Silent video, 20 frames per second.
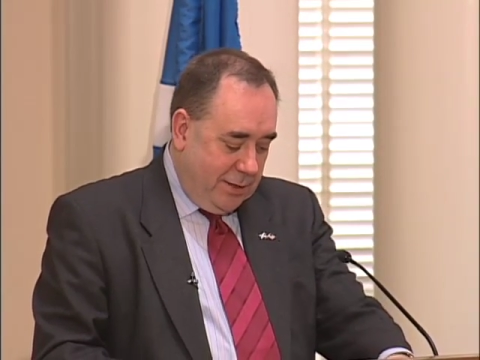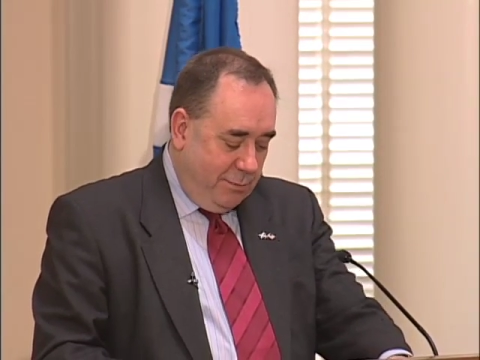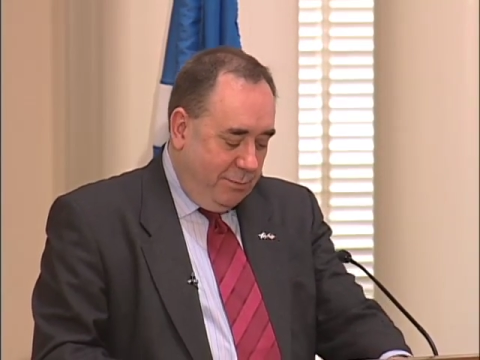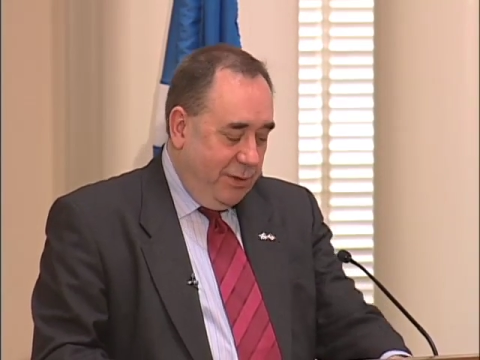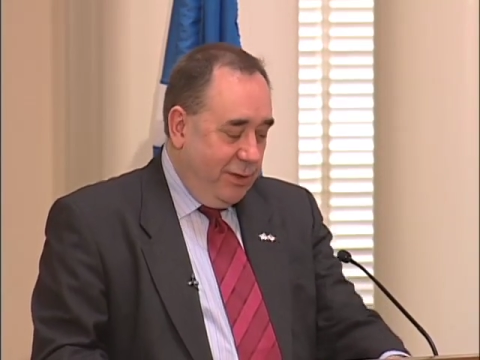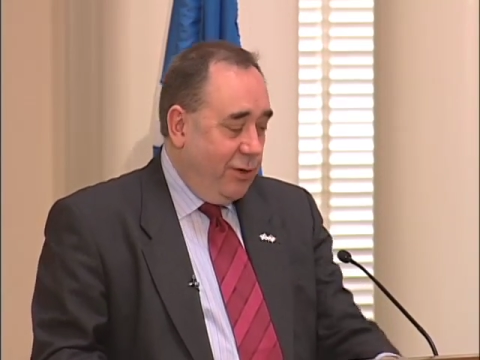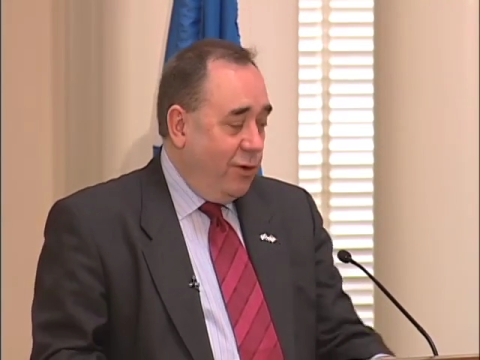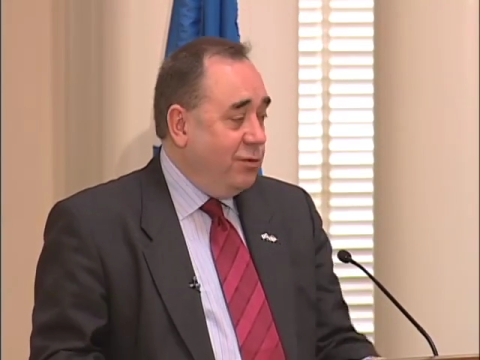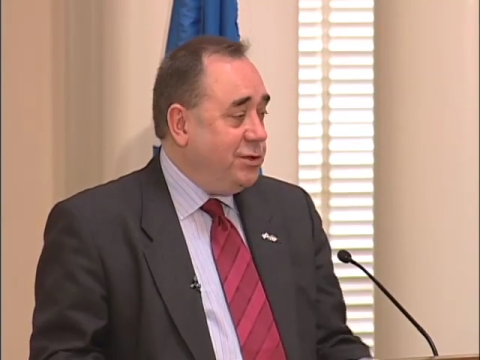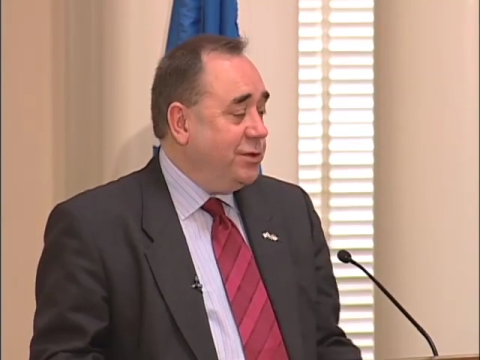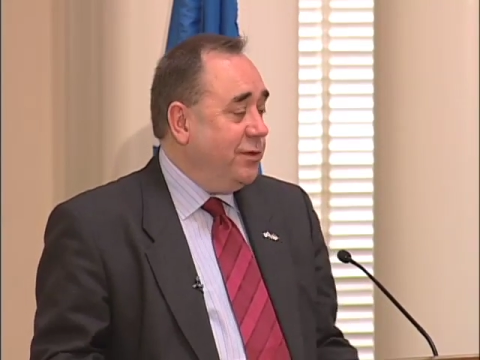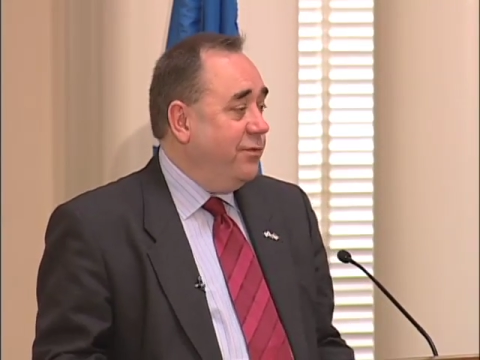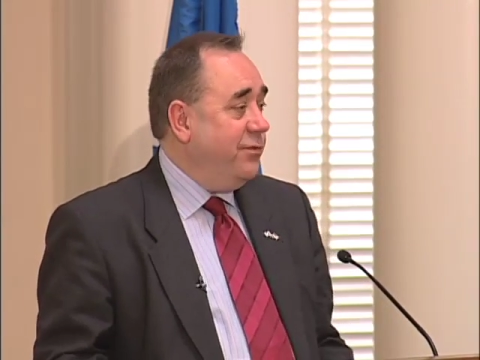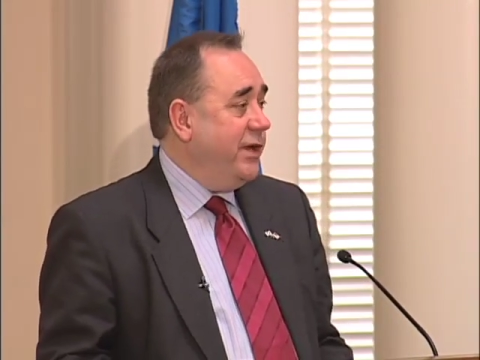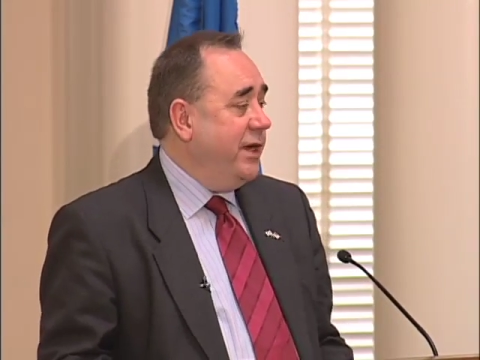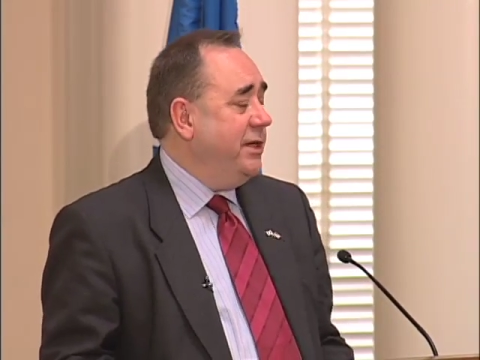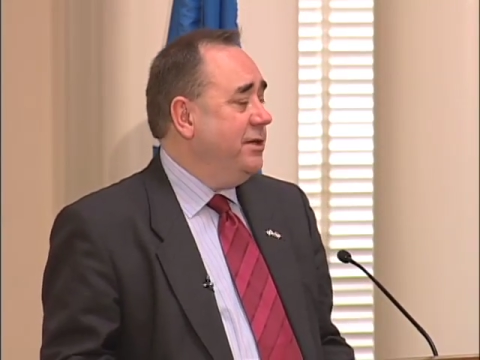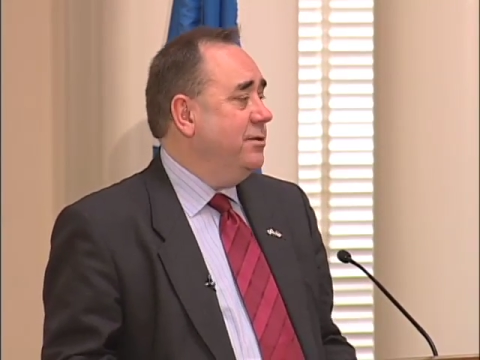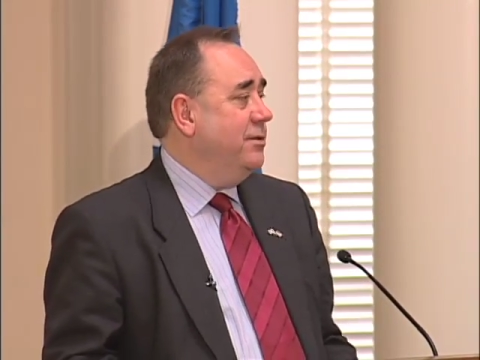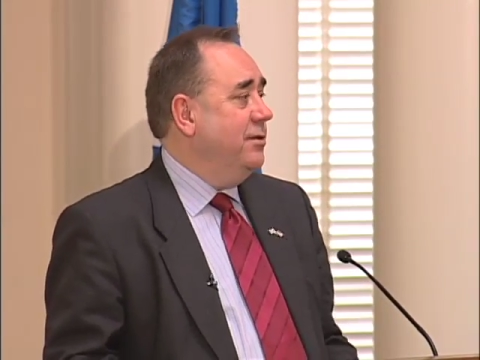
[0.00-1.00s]
But there are also
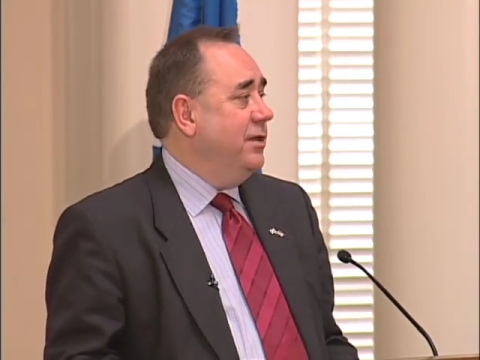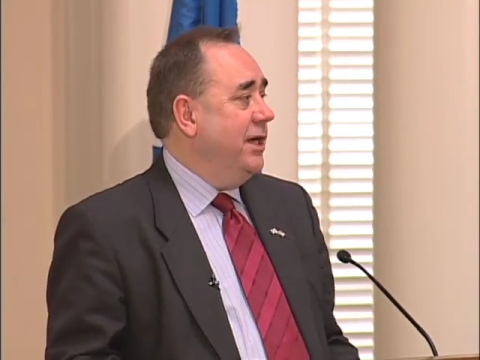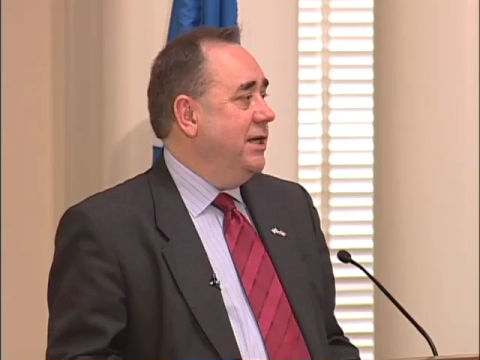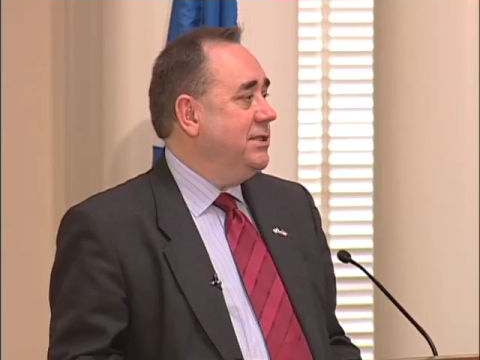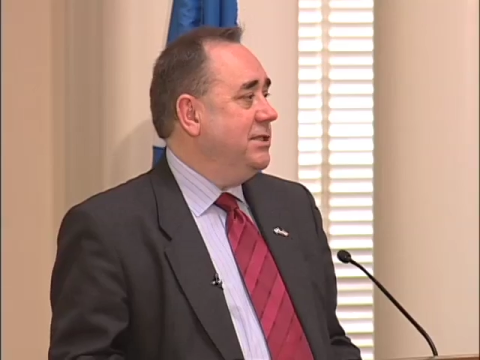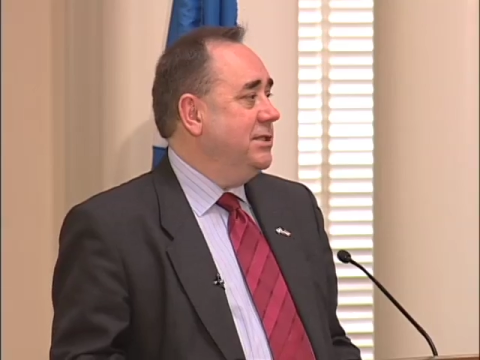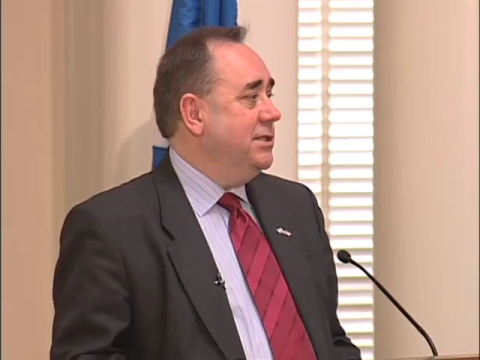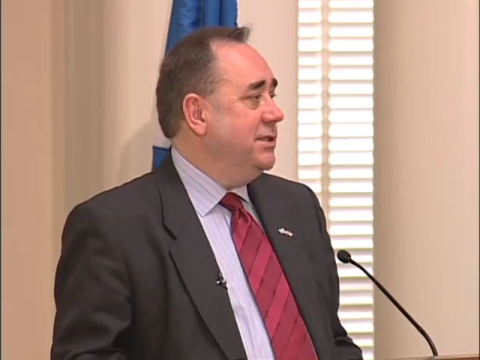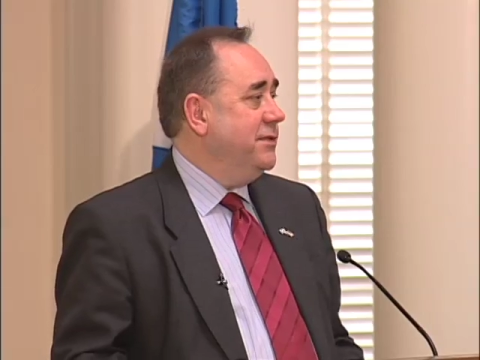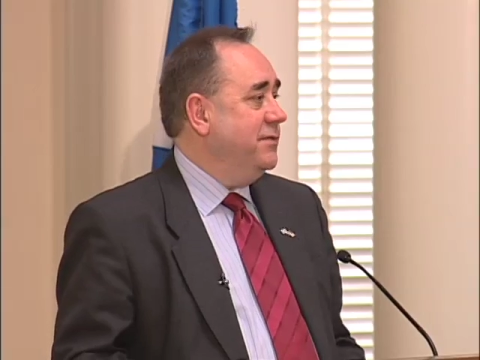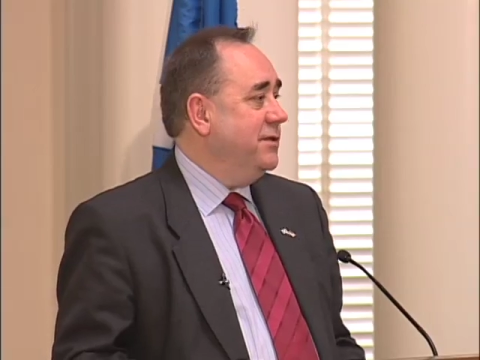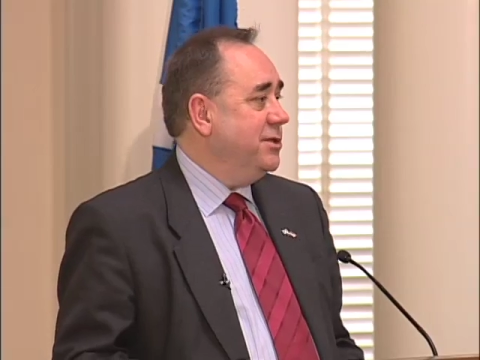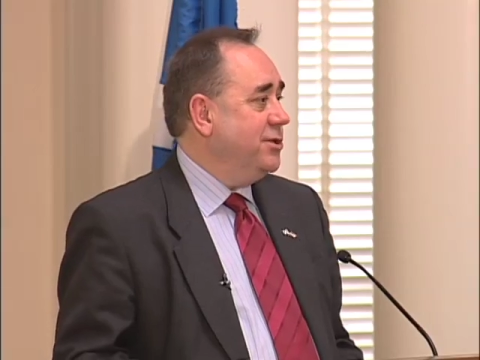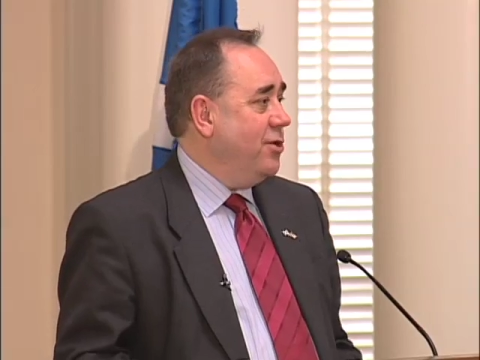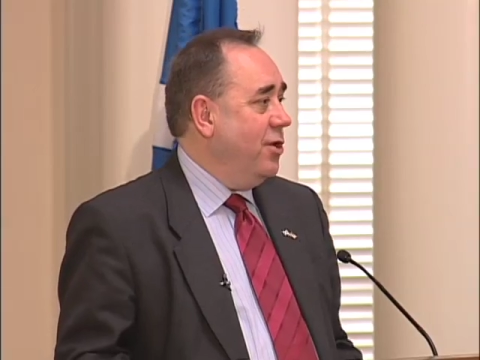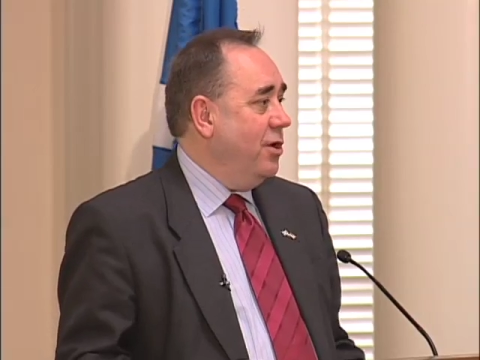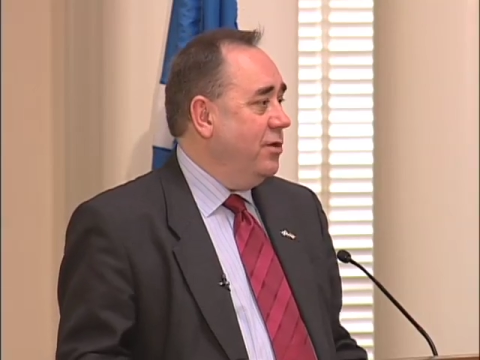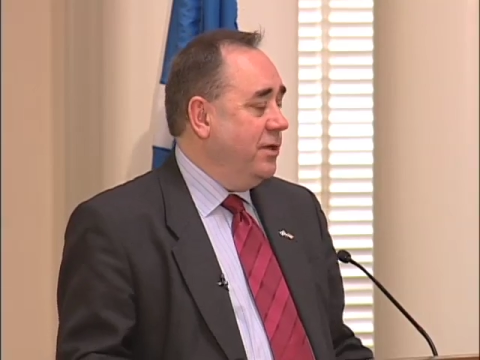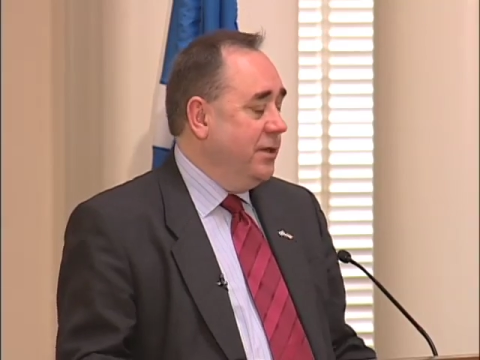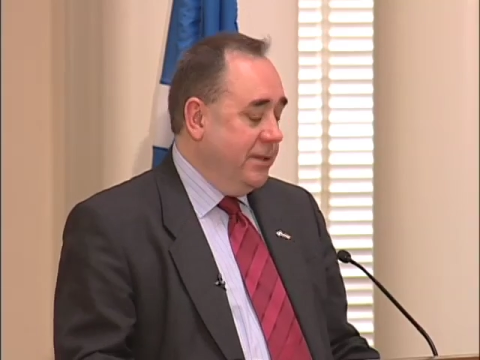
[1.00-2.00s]
vital lessons for
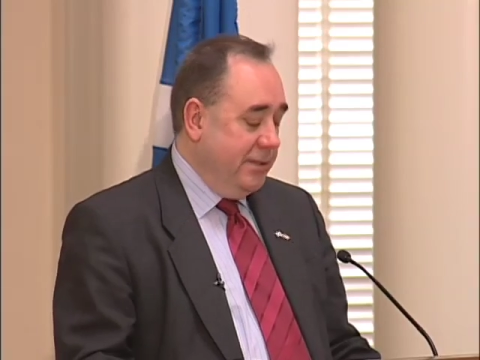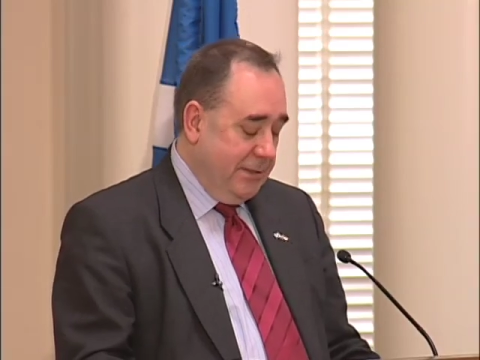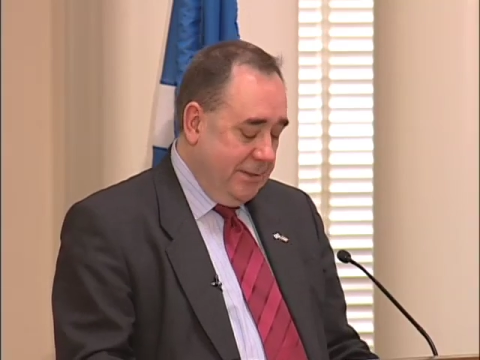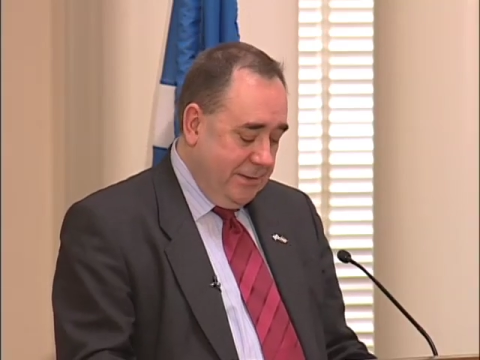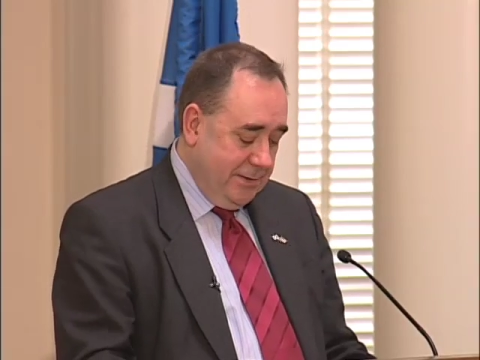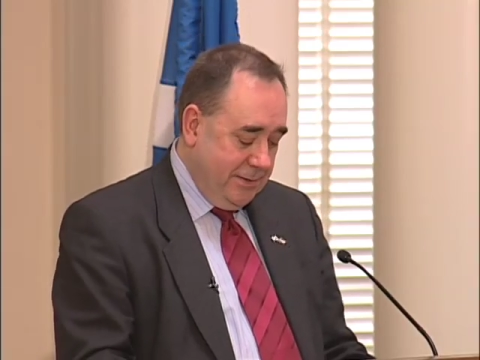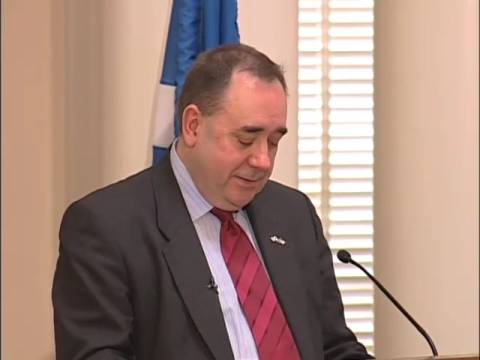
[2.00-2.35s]
Scotland